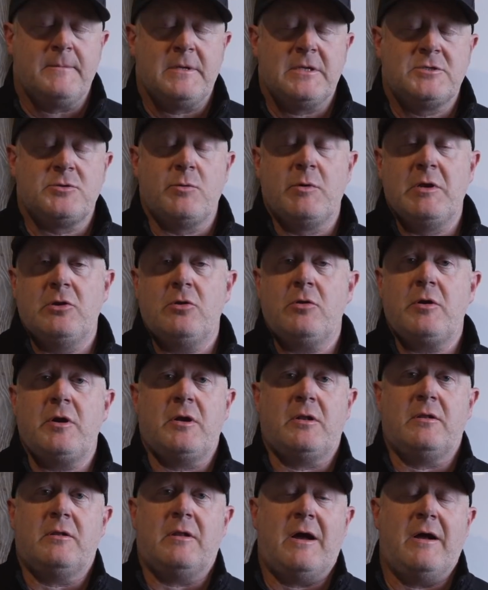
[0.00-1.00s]
so we look at
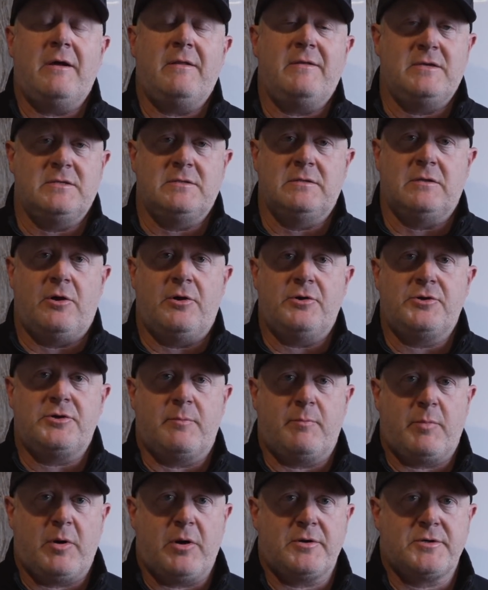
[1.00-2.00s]
a lot of these
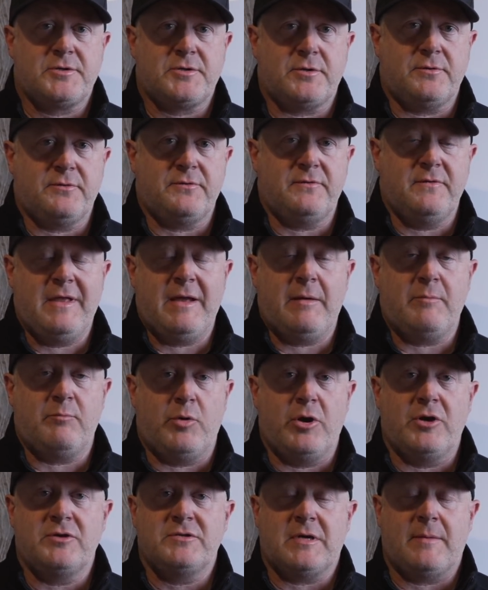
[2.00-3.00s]
larger parcels and that
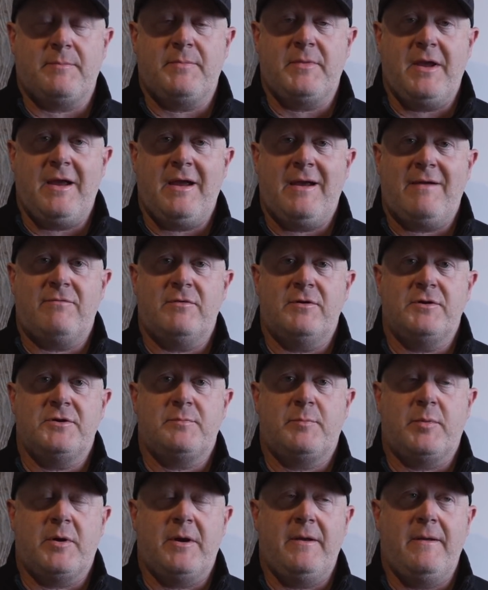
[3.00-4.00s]
brings up the
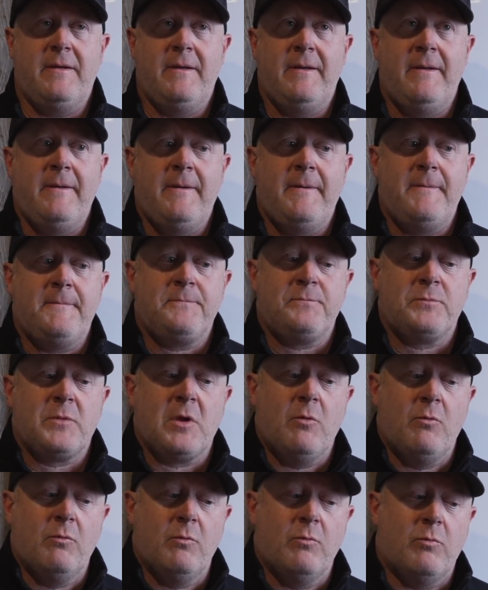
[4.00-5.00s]
average but
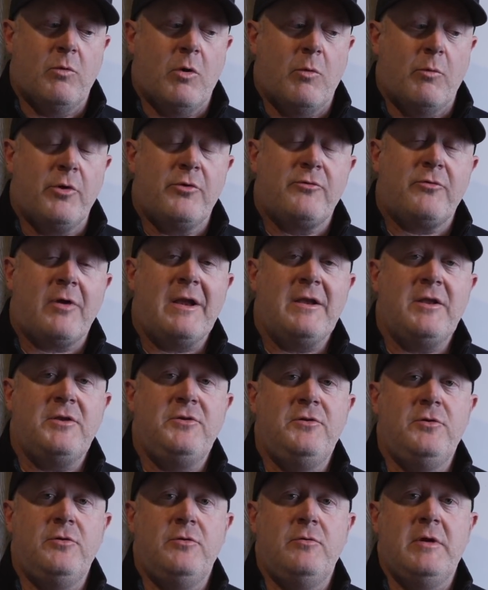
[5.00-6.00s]
what we're trying to
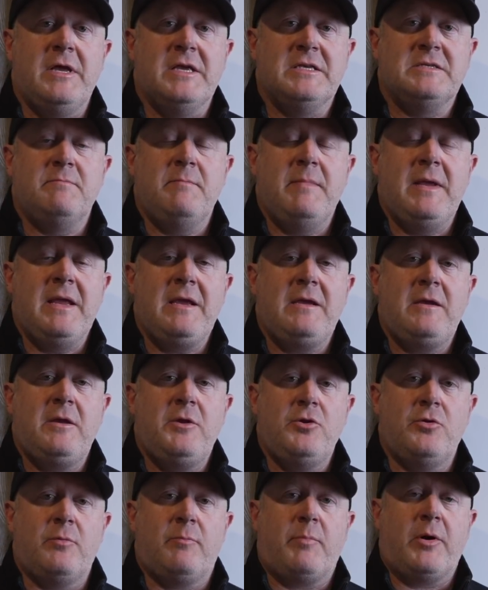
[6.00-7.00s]
do is
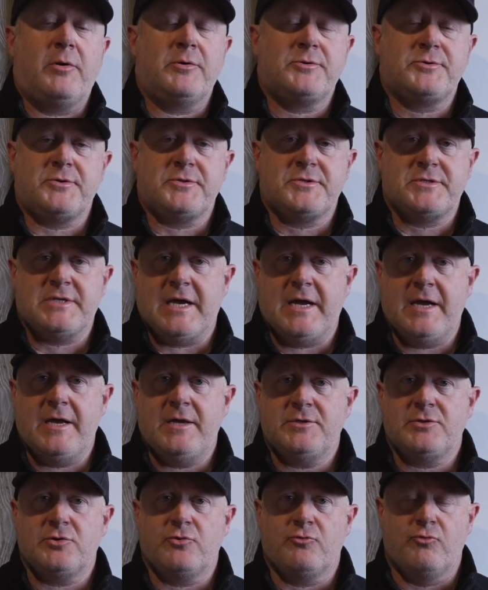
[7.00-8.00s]
make your parcel
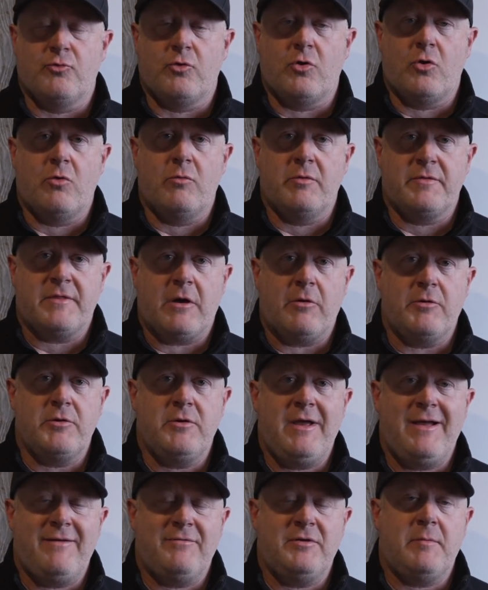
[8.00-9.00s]
size grow without
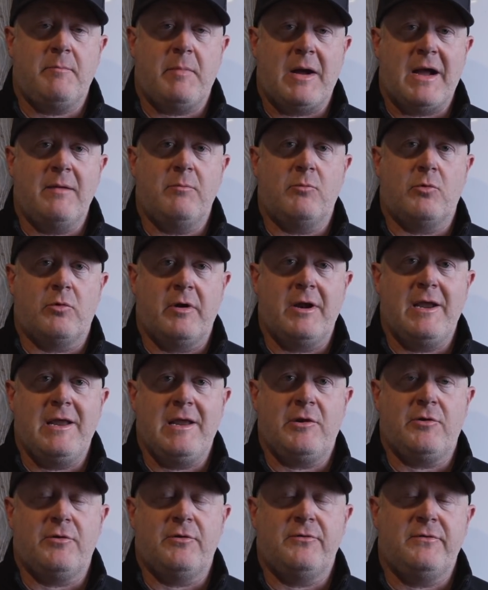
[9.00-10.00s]
you having to buy more
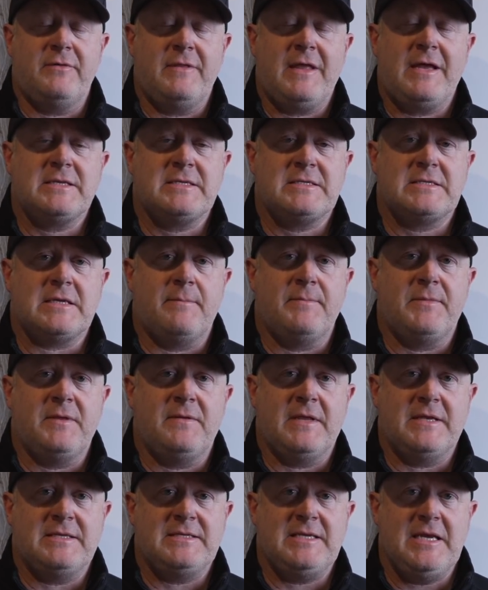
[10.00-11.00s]
acres, and that's
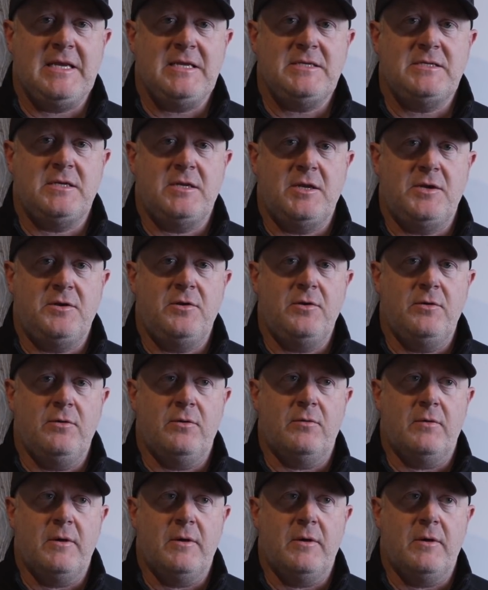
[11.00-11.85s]
something that's easy to do.